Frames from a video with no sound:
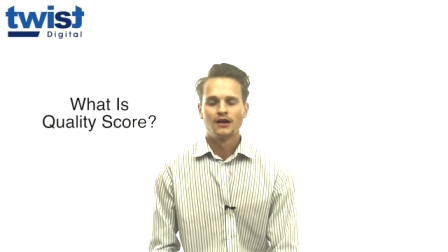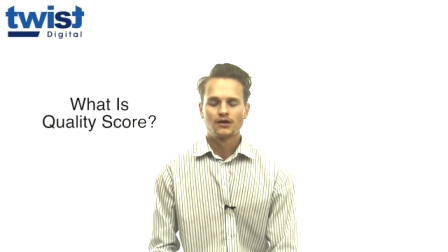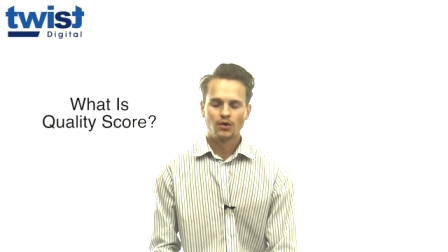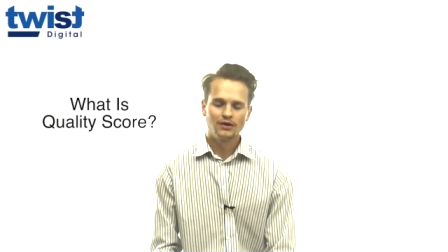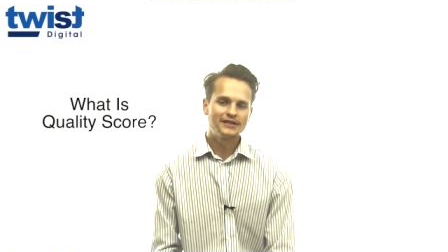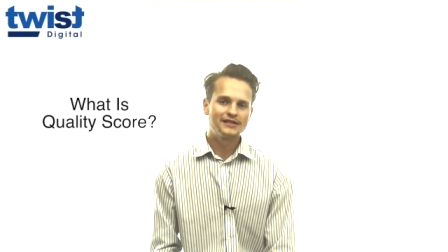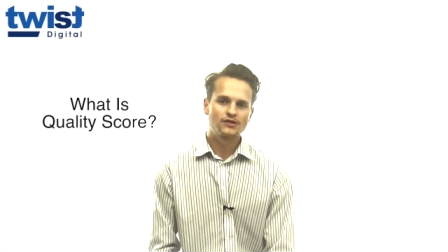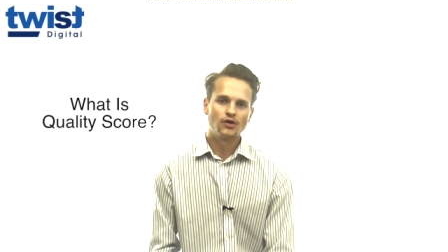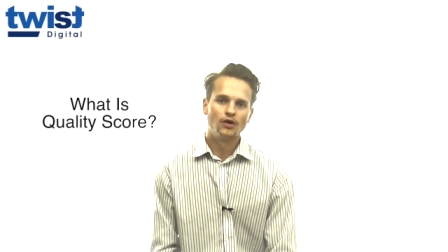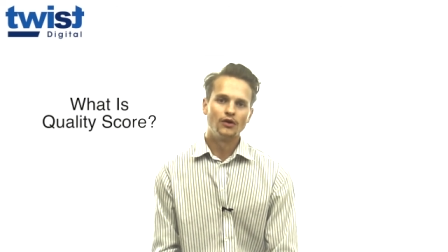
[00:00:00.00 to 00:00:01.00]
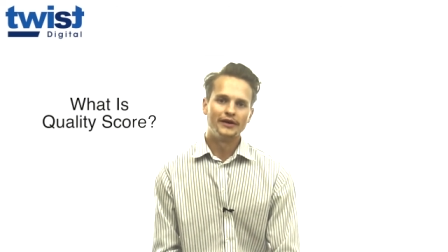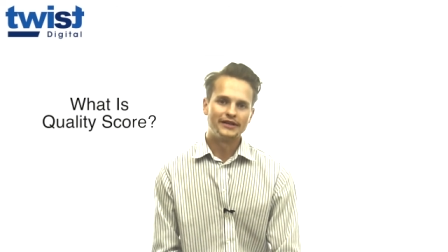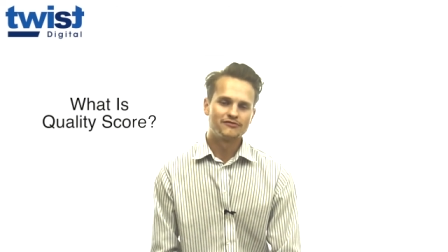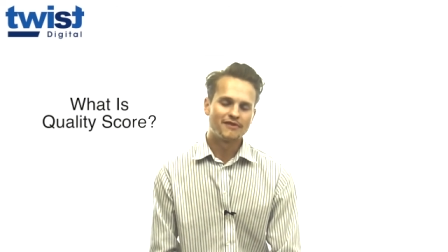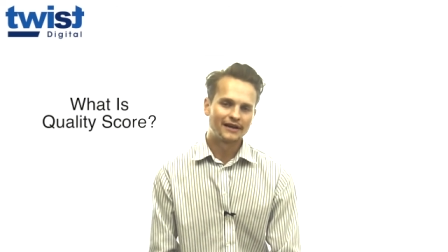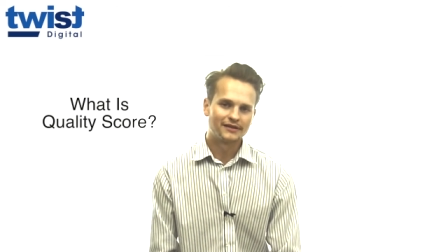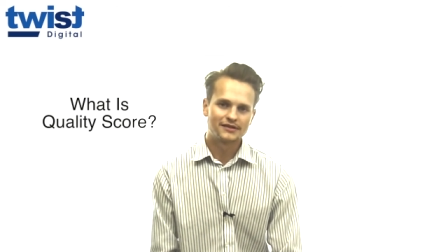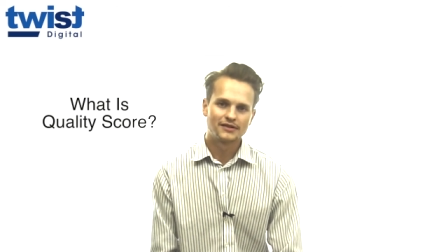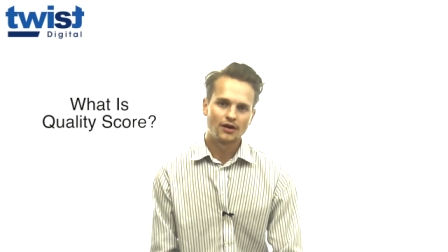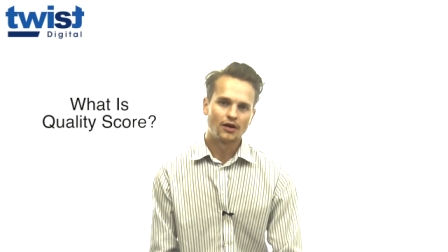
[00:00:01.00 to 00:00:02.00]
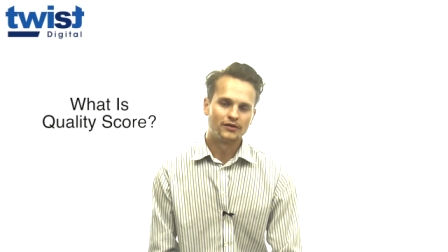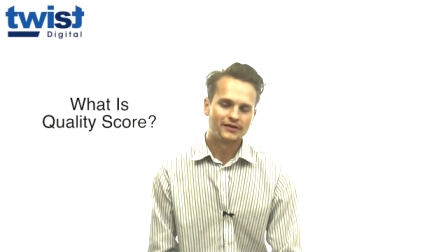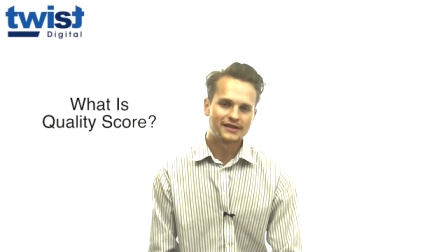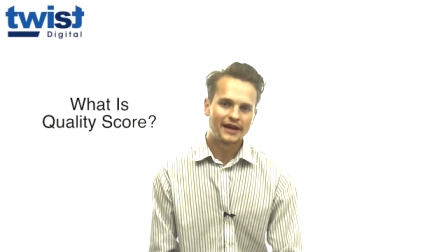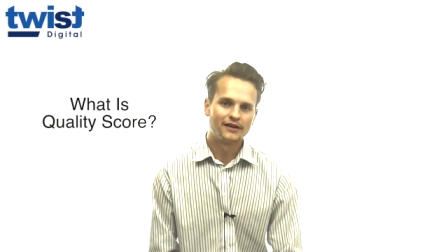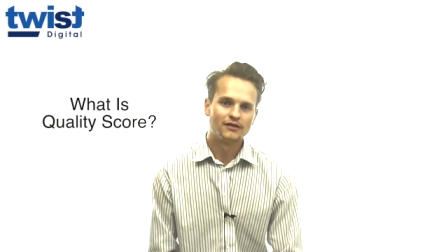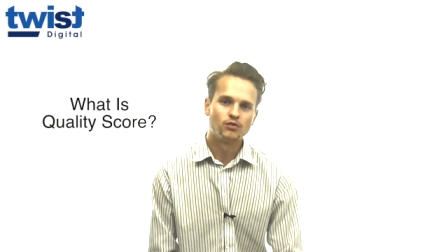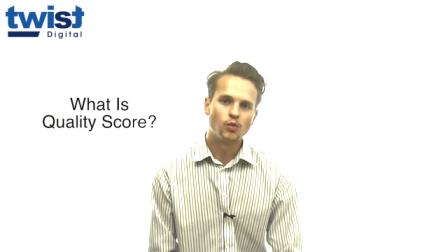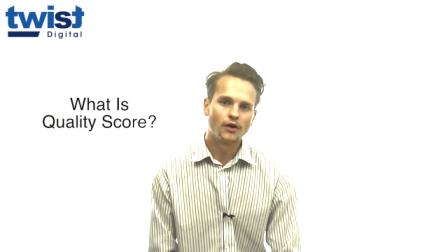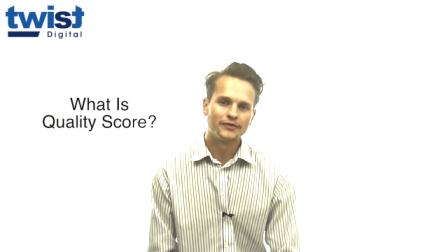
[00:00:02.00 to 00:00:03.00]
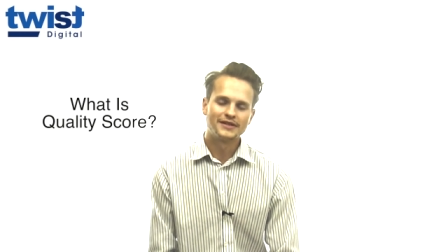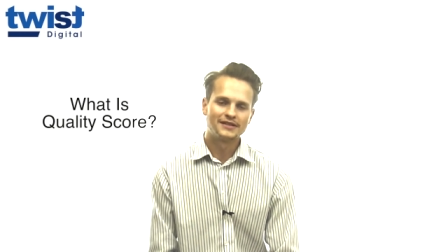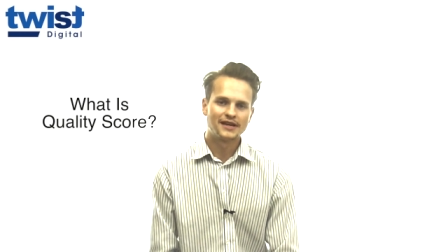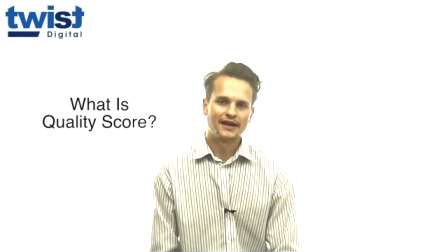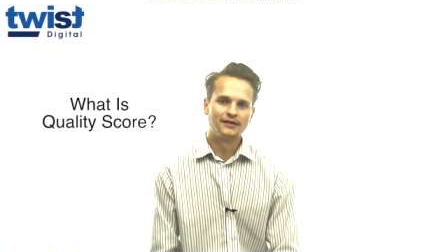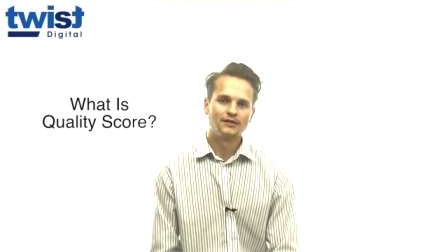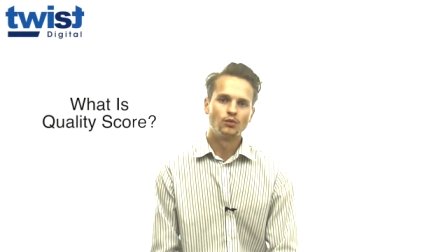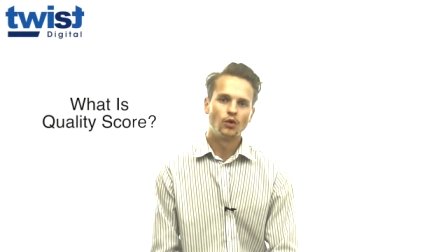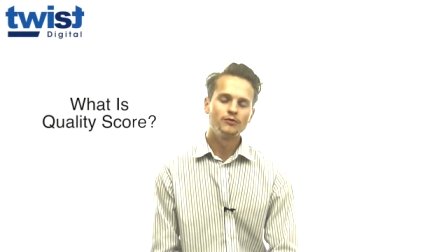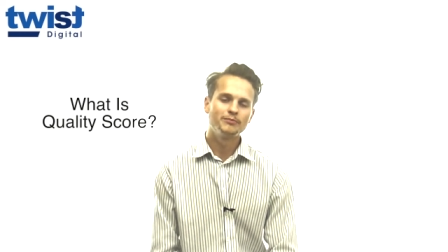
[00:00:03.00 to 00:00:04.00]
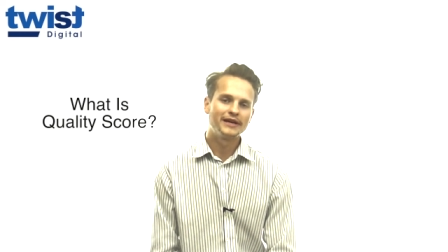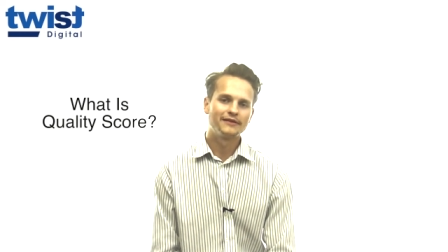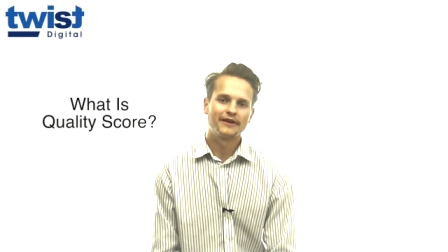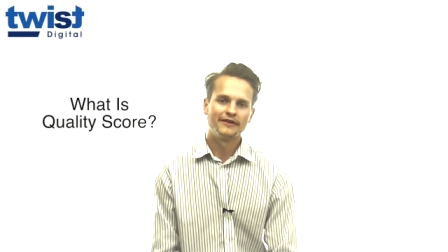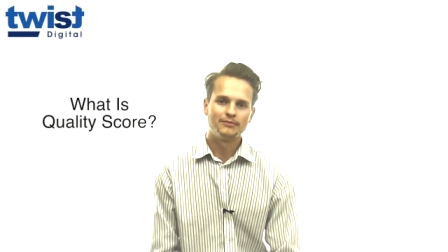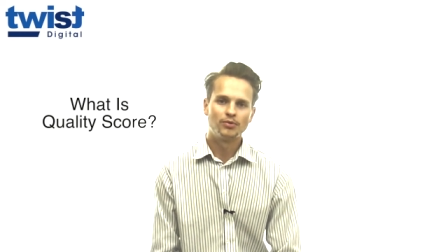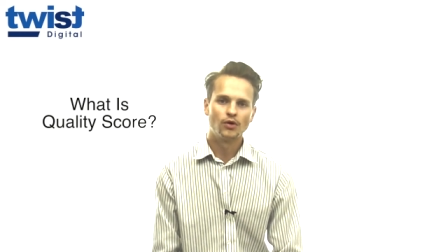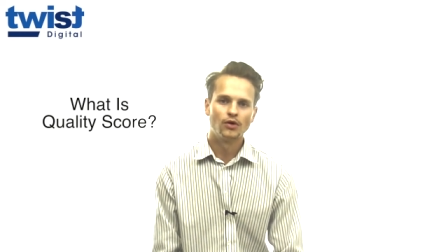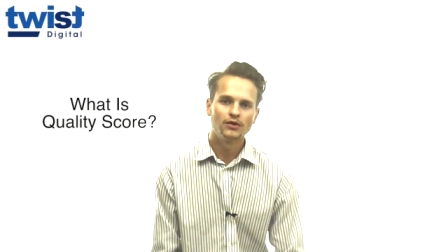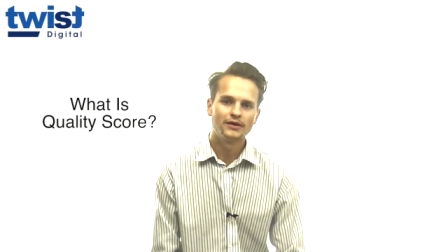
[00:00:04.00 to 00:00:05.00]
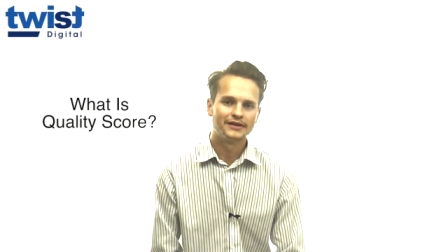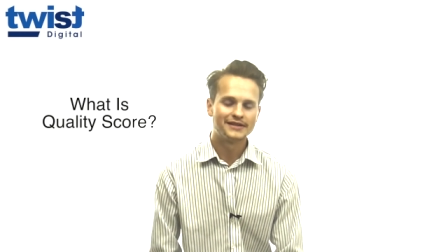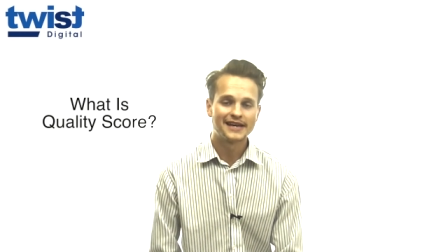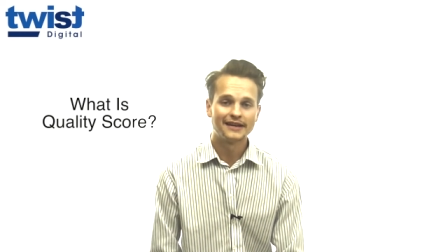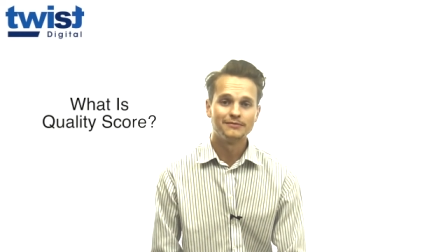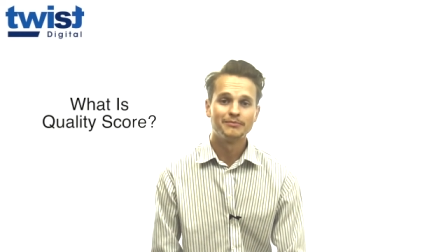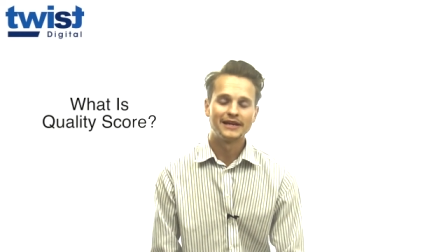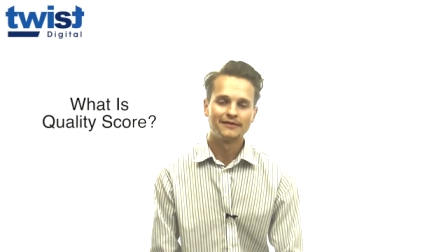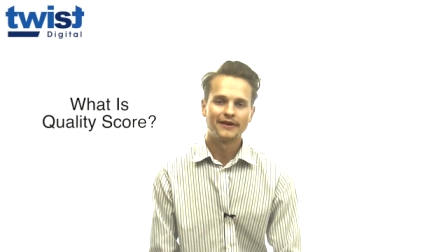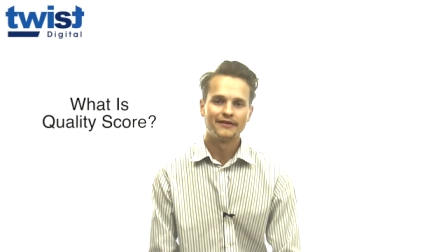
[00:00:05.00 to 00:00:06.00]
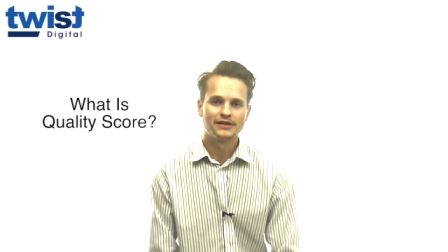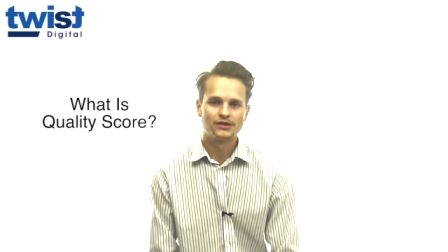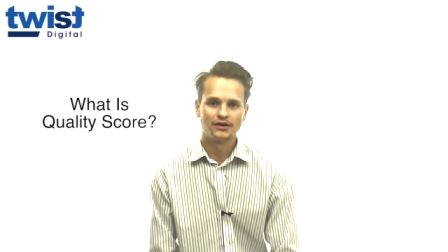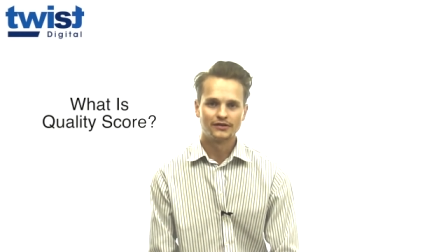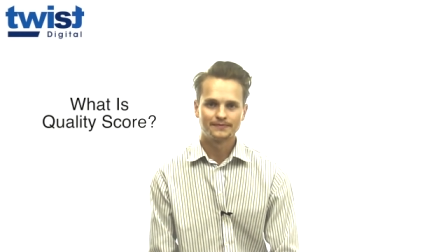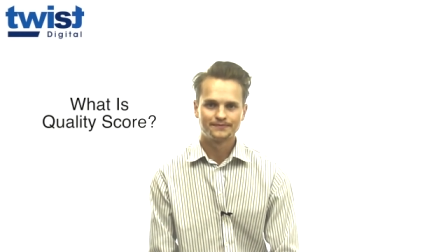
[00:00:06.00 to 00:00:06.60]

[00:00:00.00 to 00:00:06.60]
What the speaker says: Quality score is ranked on a scale of 1 to 10, 1 being very poor and 10 being very good.